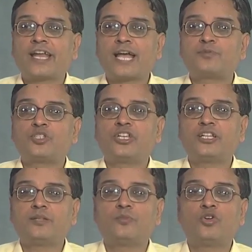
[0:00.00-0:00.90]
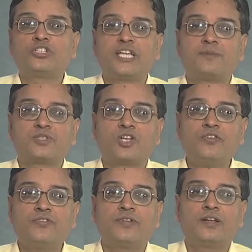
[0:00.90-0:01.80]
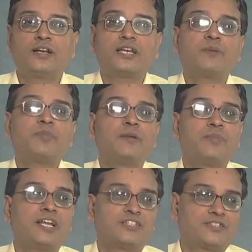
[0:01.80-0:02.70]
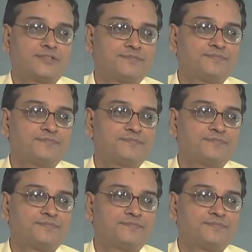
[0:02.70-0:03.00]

capturing the mode shapes of turbine blades,